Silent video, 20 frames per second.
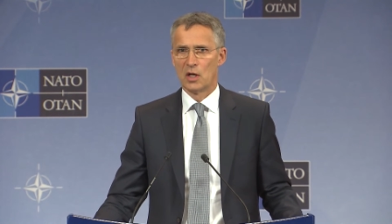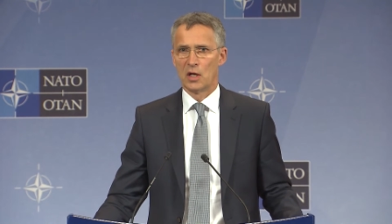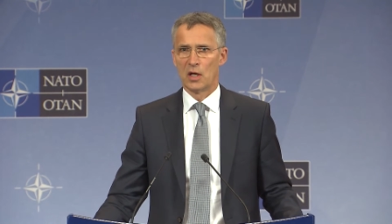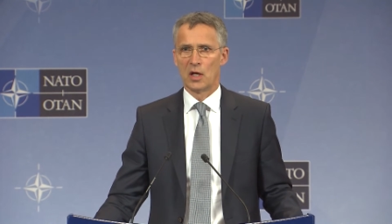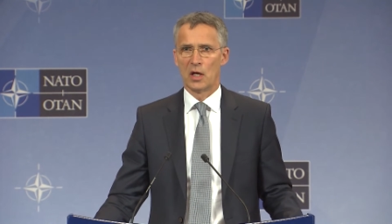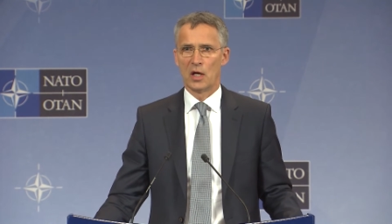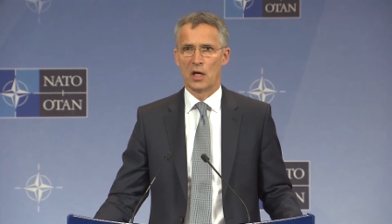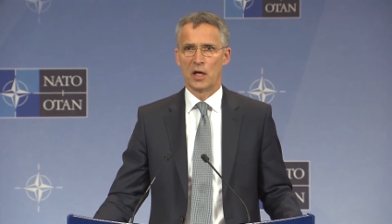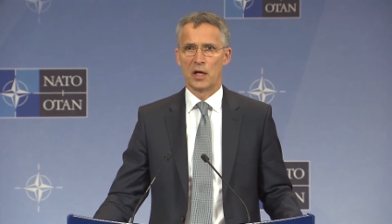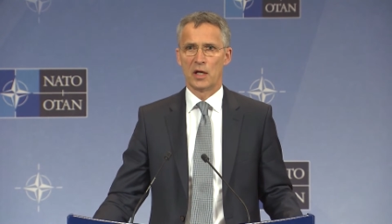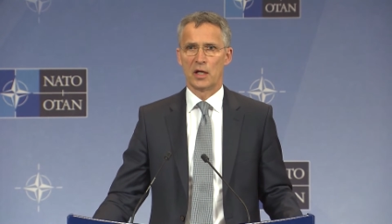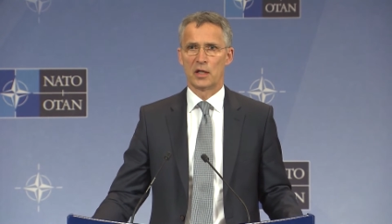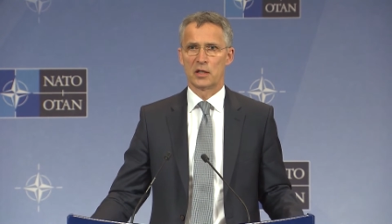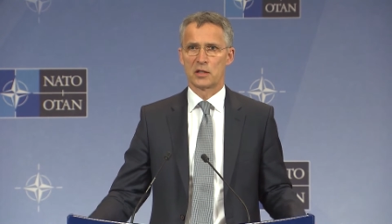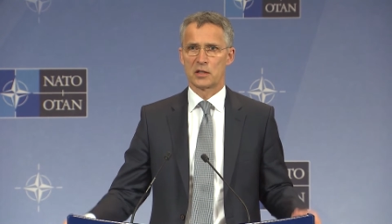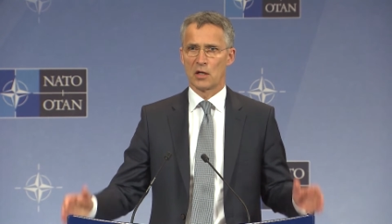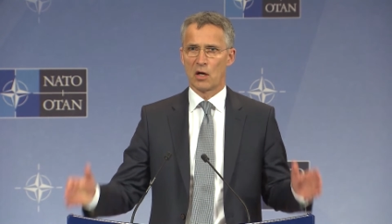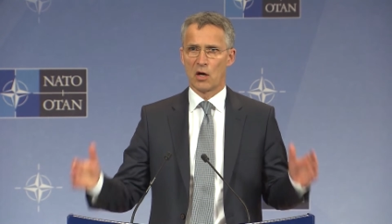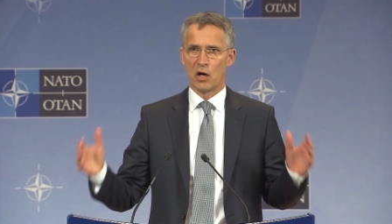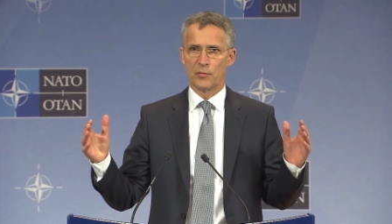
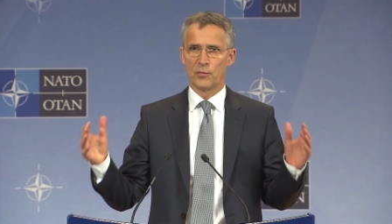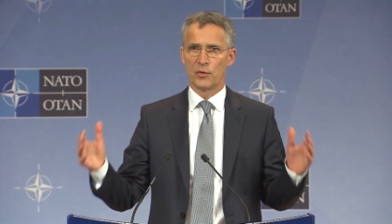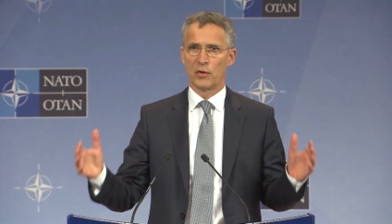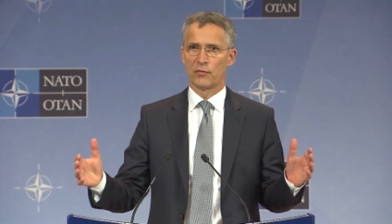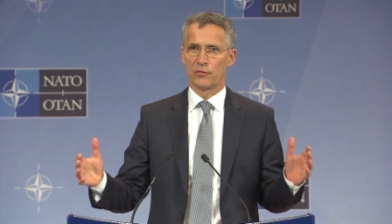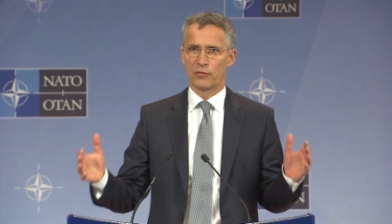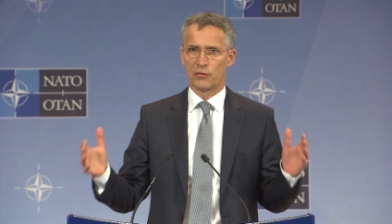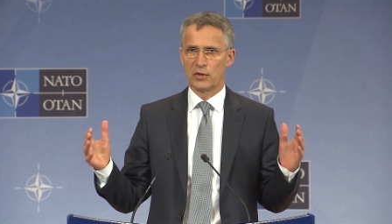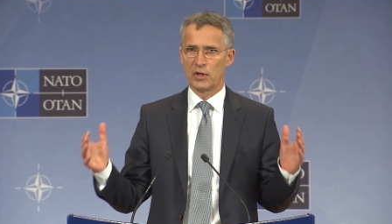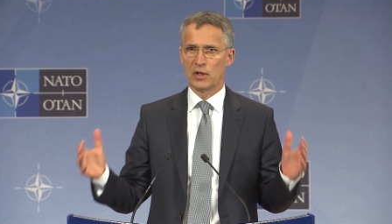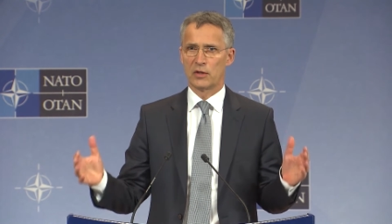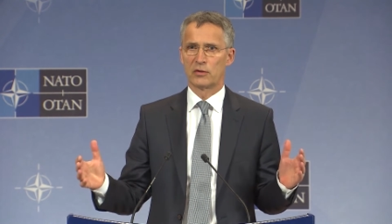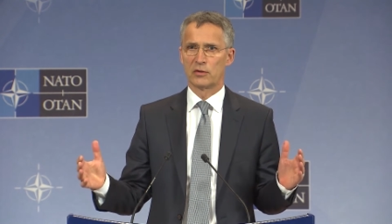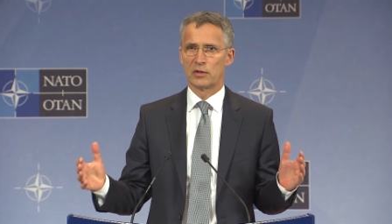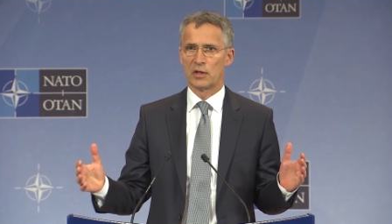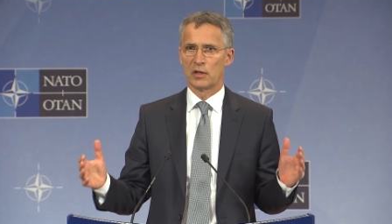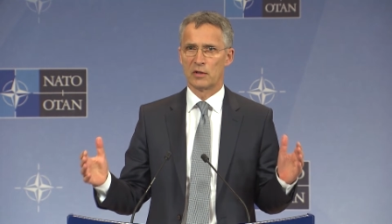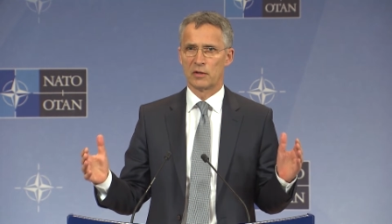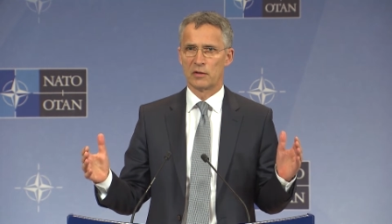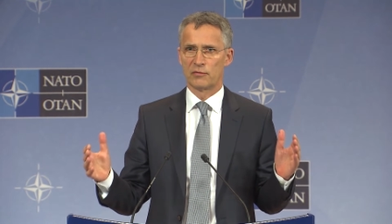It's an army of
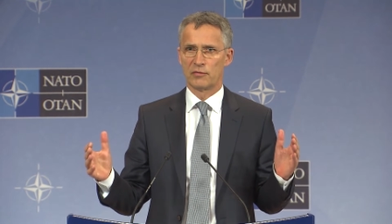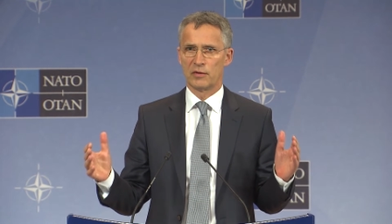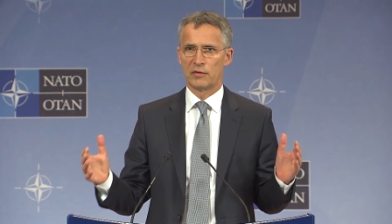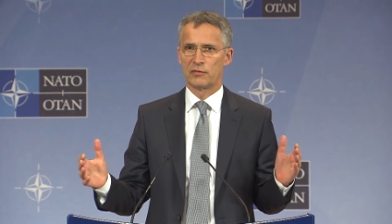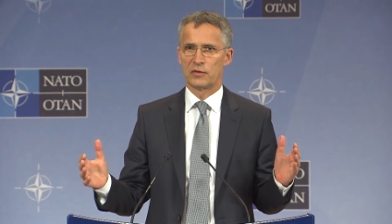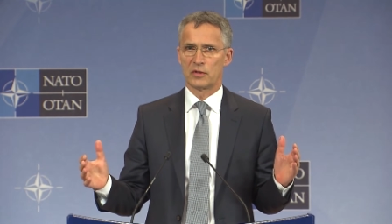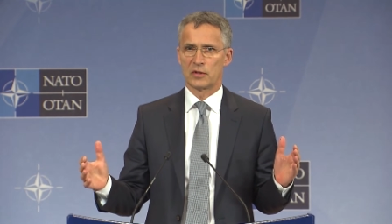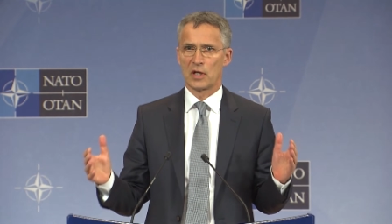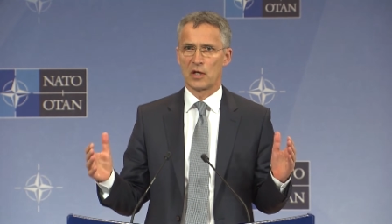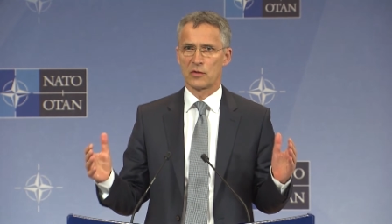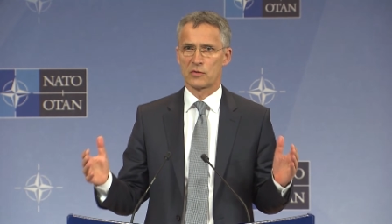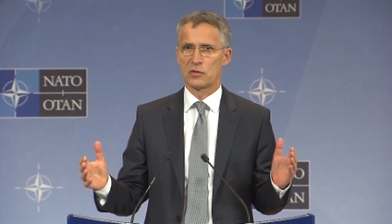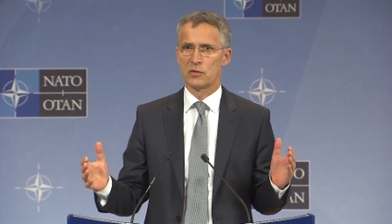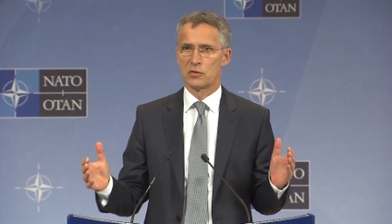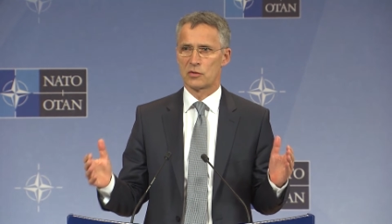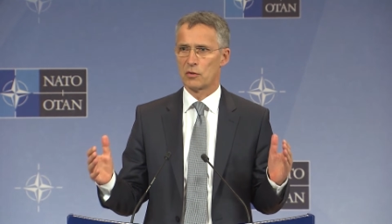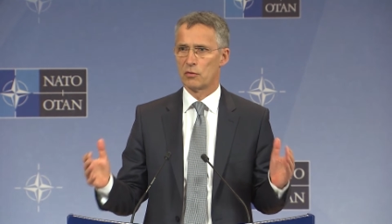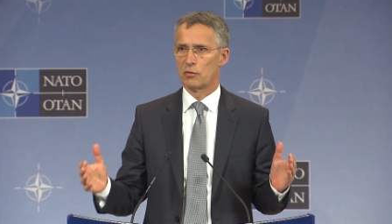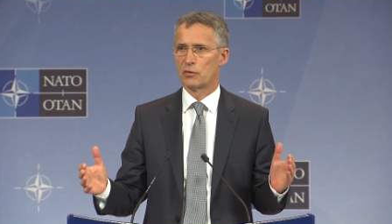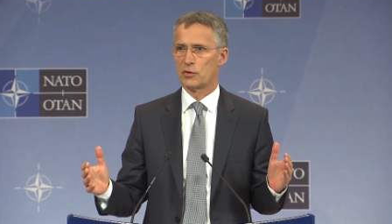350,000
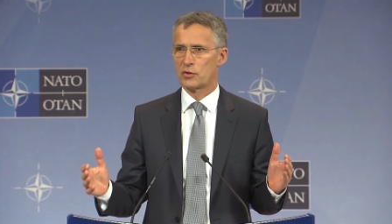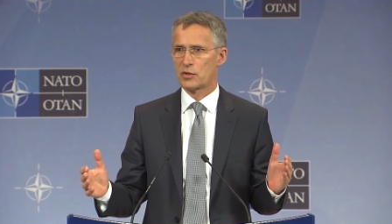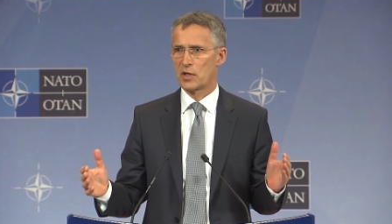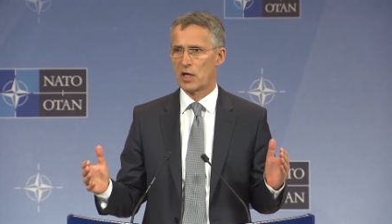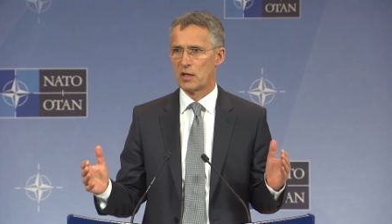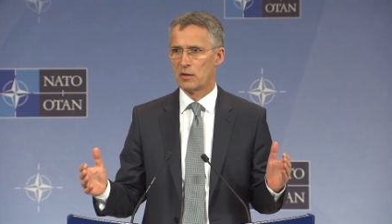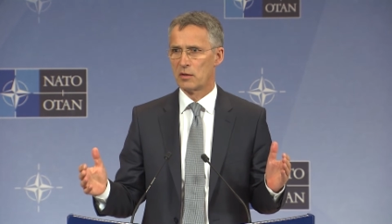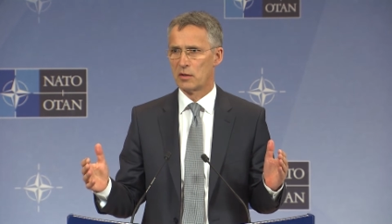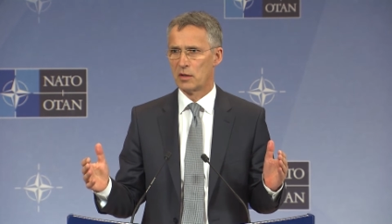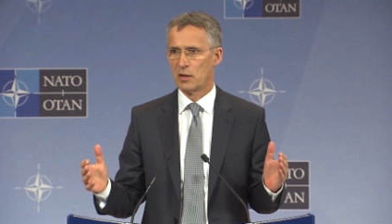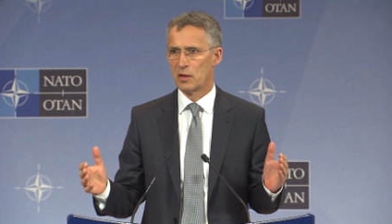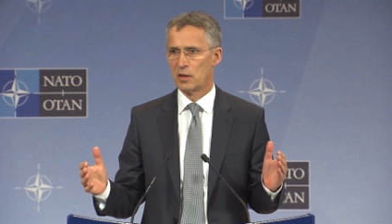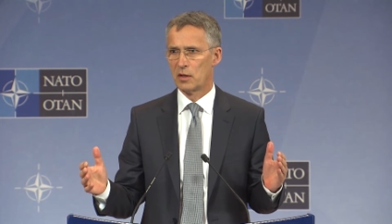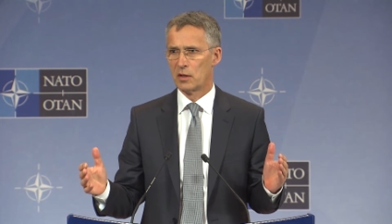soldiers and